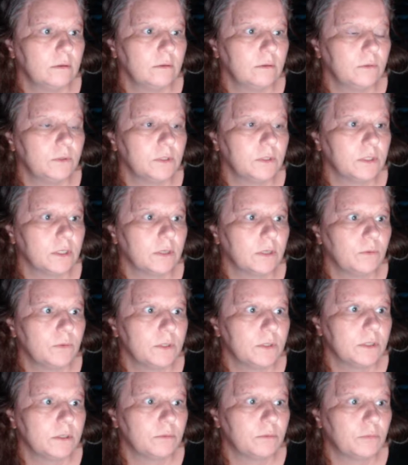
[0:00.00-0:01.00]
which that
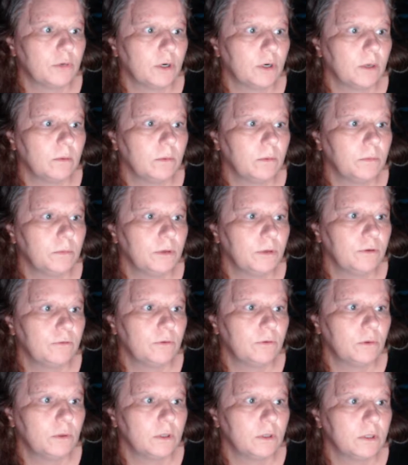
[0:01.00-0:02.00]
wasn't a problem
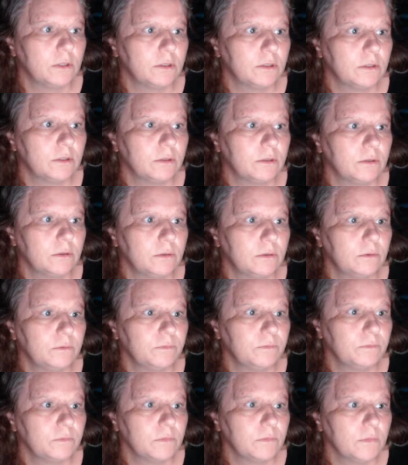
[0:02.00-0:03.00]
before, so
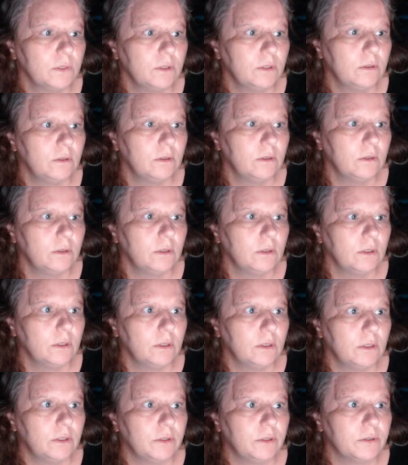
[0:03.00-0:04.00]

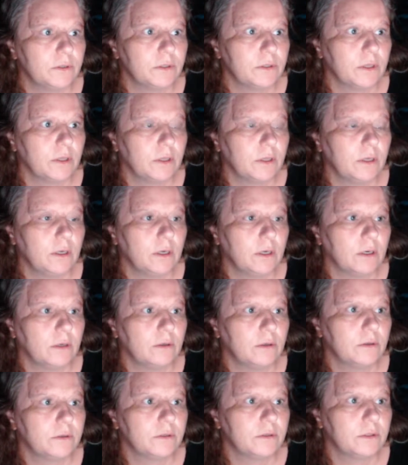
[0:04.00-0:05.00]
there's nothing
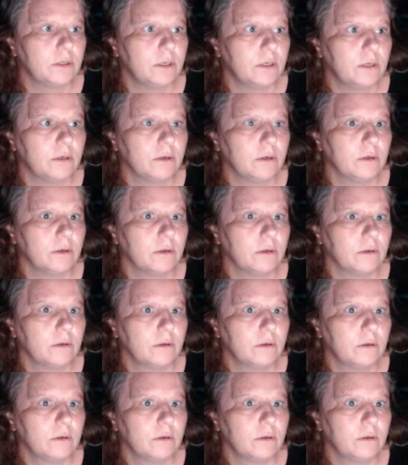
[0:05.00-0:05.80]
else here.